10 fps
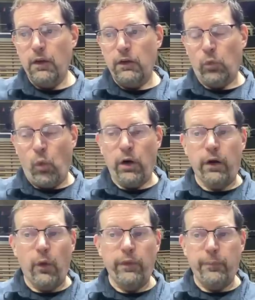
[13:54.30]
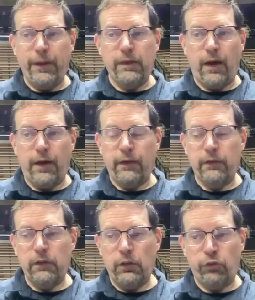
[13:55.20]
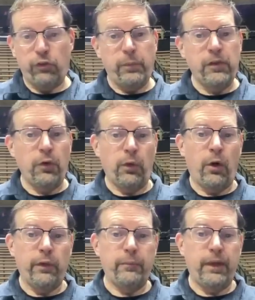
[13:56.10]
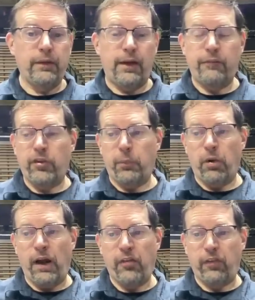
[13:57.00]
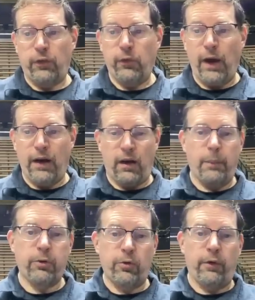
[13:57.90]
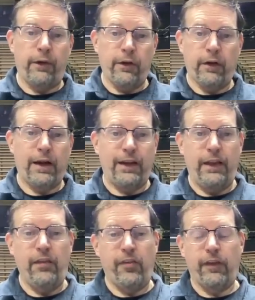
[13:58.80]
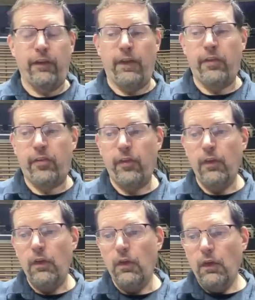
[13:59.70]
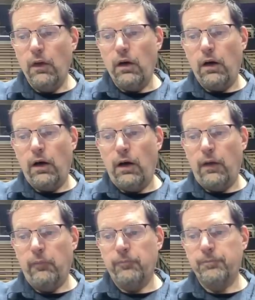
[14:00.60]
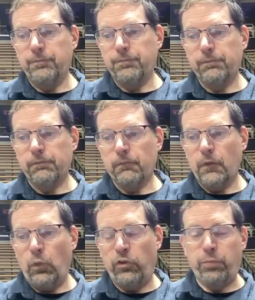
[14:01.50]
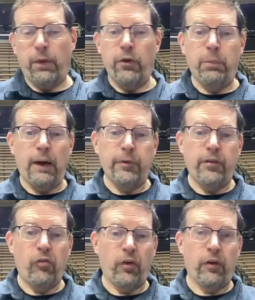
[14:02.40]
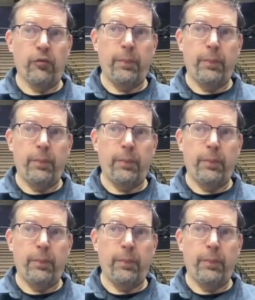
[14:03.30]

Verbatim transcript: you're 1 0 in the Big Ten. You should be 2 0 in the Big Ten after Nebraska. You got an opportunity here to kind of ease into this, um, which Purdue probably deserved